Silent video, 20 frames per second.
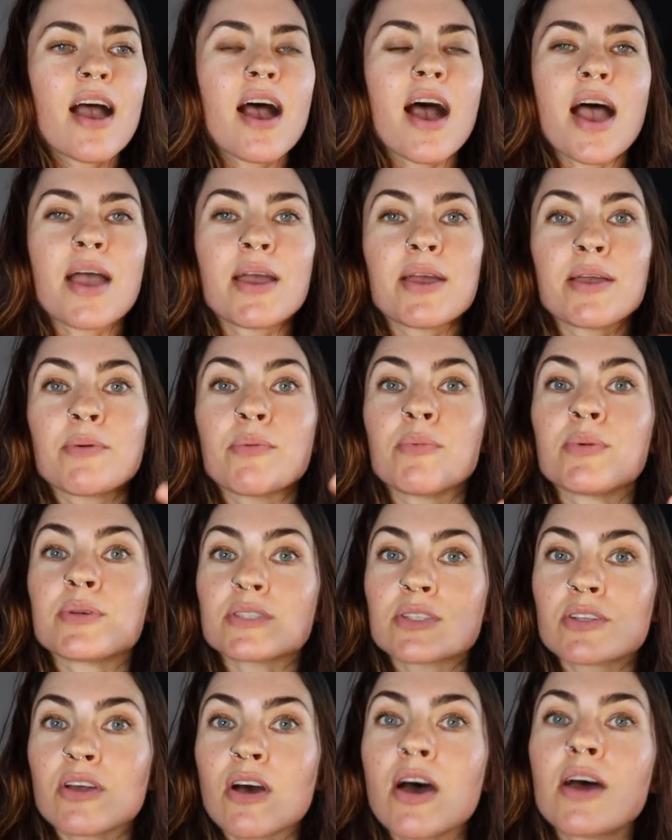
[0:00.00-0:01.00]
I was
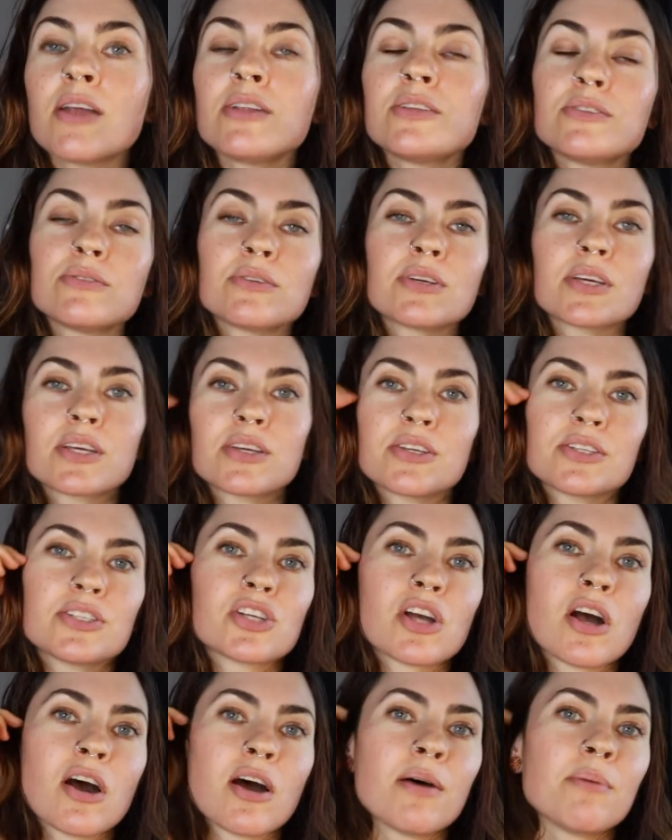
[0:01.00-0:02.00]
not doing a good
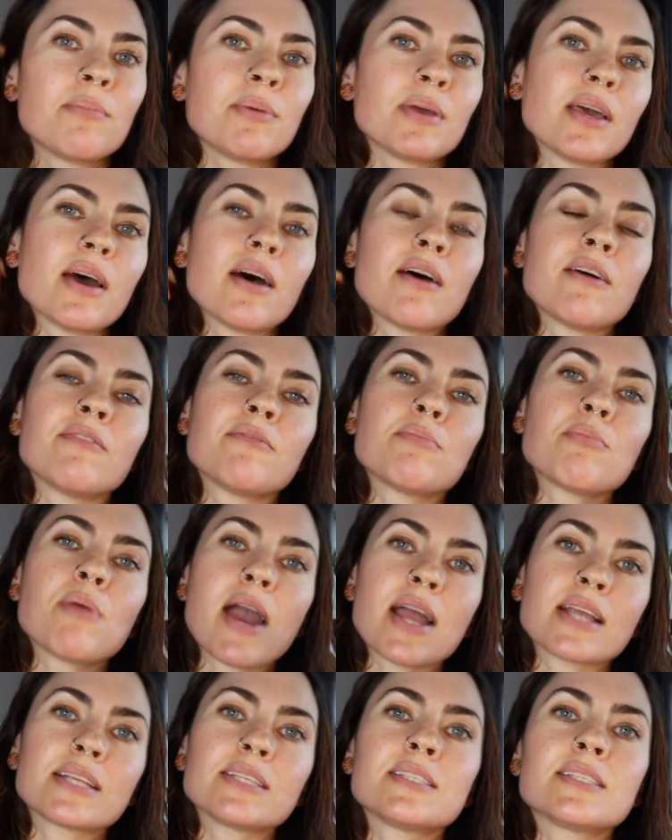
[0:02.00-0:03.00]
job of
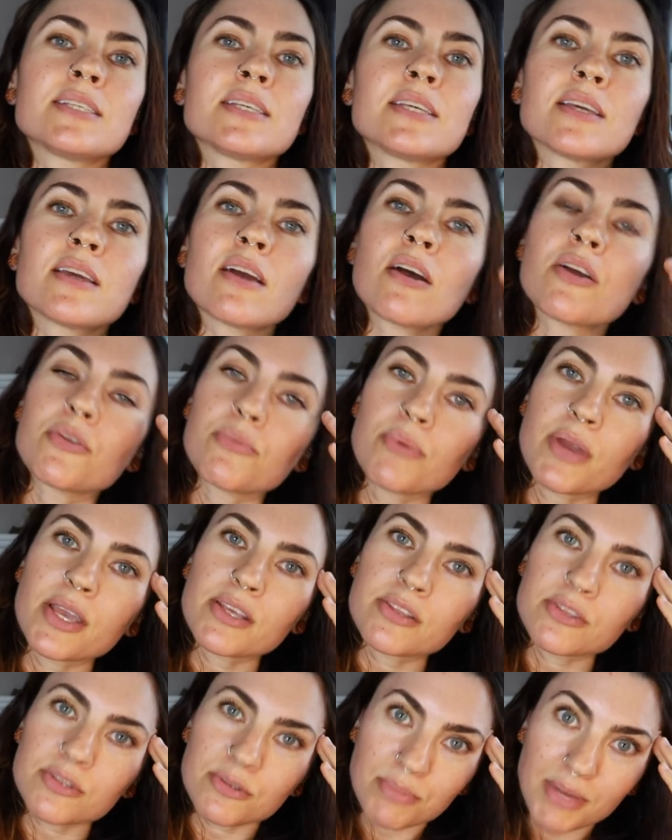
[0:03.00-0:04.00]
practicing on a
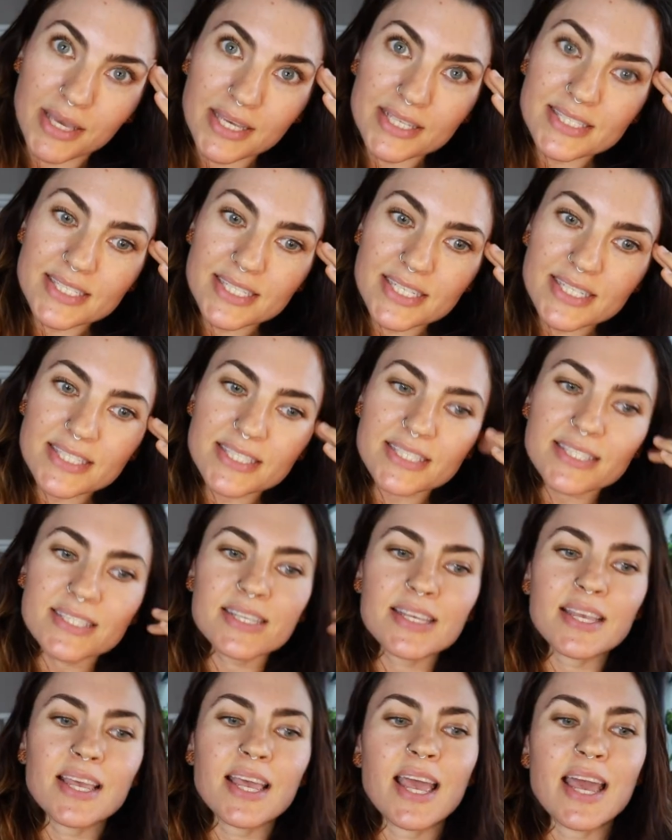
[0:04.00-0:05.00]
regular basis,
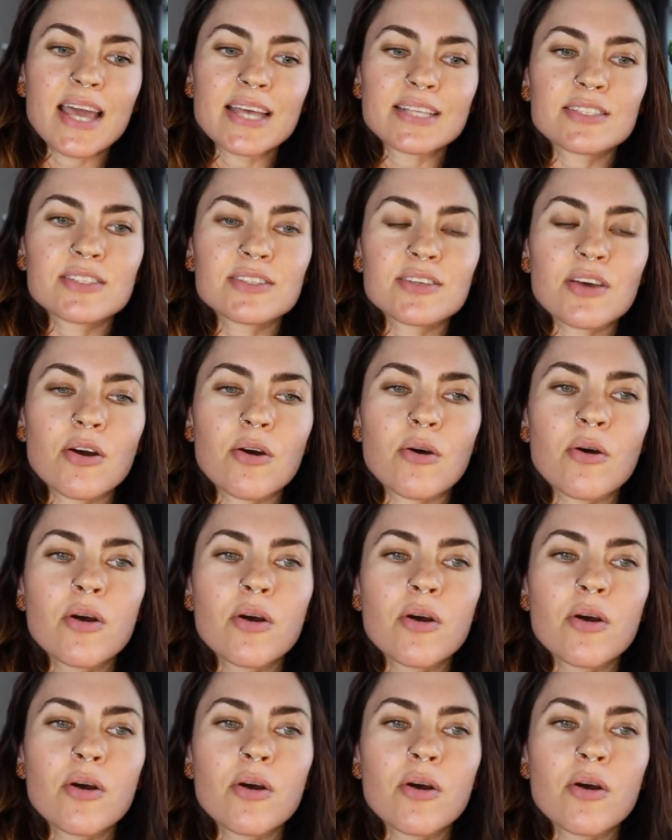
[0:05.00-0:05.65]
and so